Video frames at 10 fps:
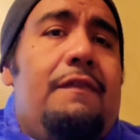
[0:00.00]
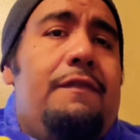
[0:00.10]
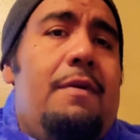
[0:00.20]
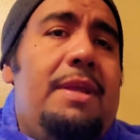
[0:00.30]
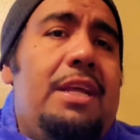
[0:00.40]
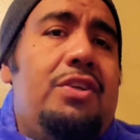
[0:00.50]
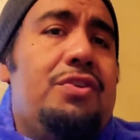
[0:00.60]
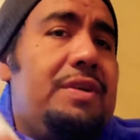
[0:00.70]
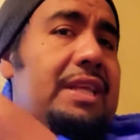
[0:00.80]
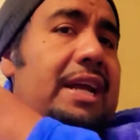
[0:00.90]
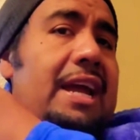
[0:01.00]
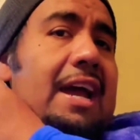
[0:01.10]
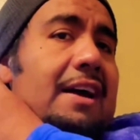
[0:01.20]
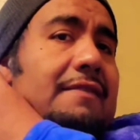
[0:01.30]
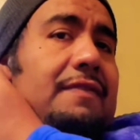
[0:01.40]
from an injury that I
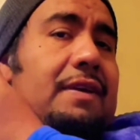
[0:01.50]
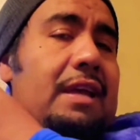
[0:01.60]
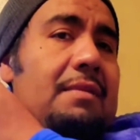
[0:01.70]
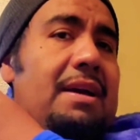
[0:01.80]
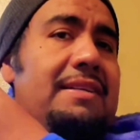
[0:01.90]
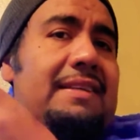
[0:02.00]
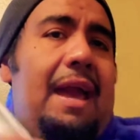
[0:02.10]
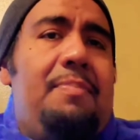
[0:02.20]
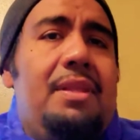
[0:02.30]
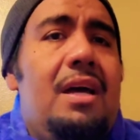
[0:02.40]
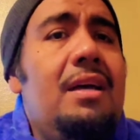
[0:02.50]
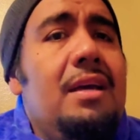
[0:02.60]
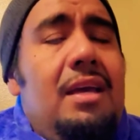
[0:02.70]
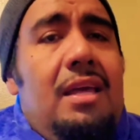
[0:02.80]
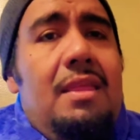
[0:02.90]
have in my scapula
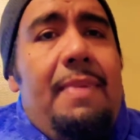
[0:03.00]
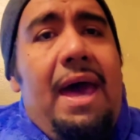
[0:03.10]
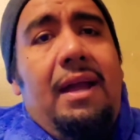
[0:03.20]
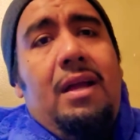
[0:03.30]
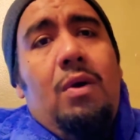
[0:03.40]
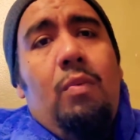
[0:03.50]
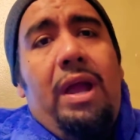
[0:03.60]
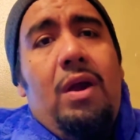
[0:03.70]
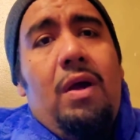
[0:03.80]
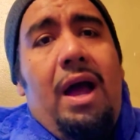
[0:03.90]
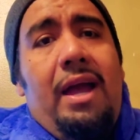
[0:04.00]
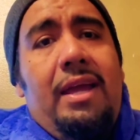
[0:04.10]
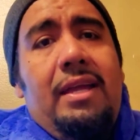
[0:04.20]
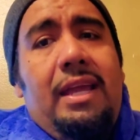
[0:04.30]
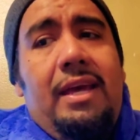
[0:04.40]
in the back where
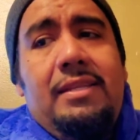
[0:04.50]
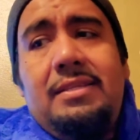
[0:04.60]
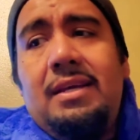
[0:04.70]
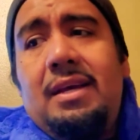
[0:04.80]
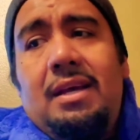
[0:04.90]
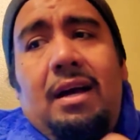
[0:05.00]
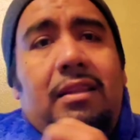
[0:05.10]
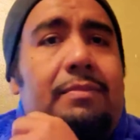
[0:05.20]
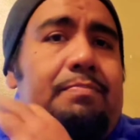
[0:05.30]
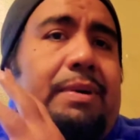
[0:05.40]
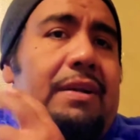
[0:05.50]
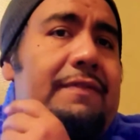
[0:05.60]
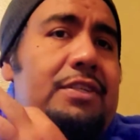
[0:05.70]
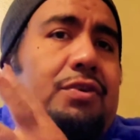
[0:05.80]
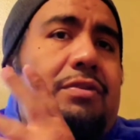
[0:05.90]
I get a bit of
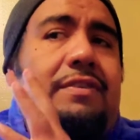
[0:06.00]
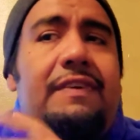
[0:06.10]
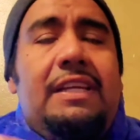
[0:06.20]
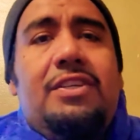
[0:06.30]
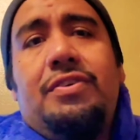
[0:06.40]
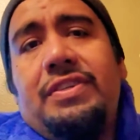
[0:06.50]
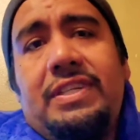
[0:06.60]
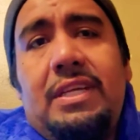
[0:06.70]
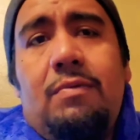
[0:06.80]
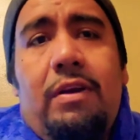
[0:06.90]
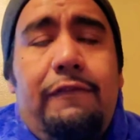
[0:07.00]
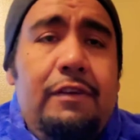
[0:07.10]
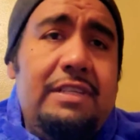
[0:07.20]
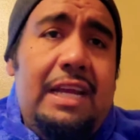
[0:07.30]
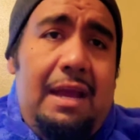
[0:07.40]
a jolt of electricity where it
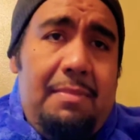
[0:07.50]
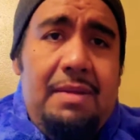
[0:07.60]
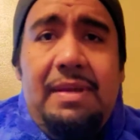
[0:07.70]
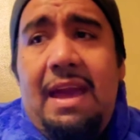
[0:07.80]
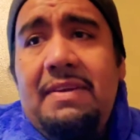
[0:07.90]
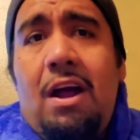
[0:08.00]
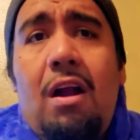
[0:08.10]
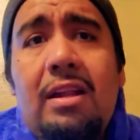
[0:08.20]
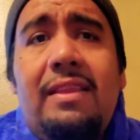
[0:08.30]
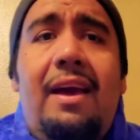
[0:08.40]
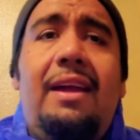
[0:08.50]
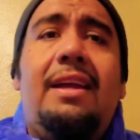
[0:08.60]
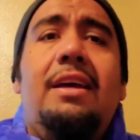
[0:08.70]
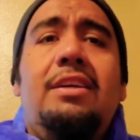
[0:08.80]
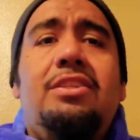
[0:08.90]
feels like I might be having a heart
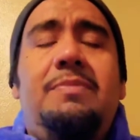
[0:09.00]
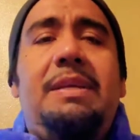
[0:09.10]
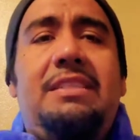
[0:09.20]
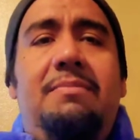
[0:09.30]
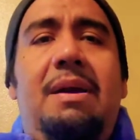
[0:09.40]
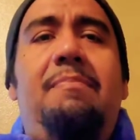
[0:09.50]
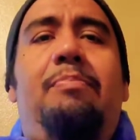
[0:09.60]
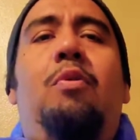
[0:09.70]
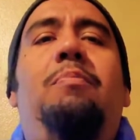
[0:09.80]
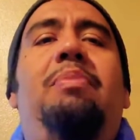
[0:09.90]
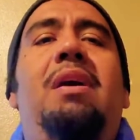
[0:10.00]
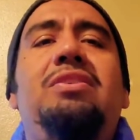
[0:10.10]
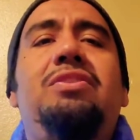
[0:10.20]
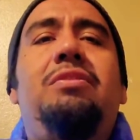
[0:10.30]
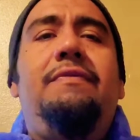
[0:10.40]
attack just because of my poor
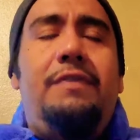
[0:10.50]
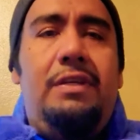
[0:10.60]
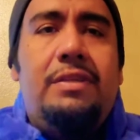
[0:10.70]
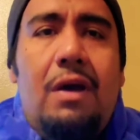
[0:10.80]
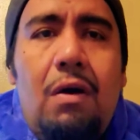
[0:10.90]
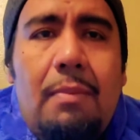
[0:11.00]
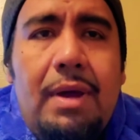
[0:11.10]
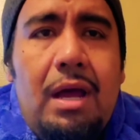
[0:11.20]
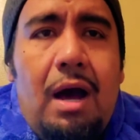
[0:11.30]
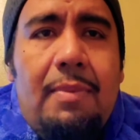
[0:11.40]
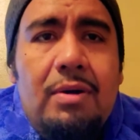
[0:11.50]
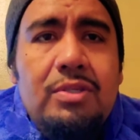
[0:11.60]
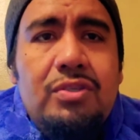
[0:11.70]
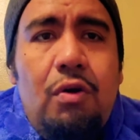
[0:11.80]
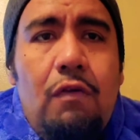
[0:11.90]
posture. If you can tell, I'm
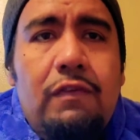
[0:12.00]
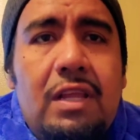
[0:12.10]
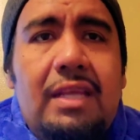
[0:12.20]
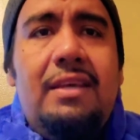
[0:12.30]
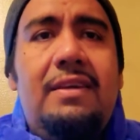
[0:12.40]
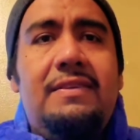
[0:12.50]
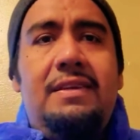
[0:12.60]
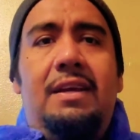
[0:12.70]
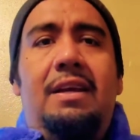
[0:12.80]
hunched over like this.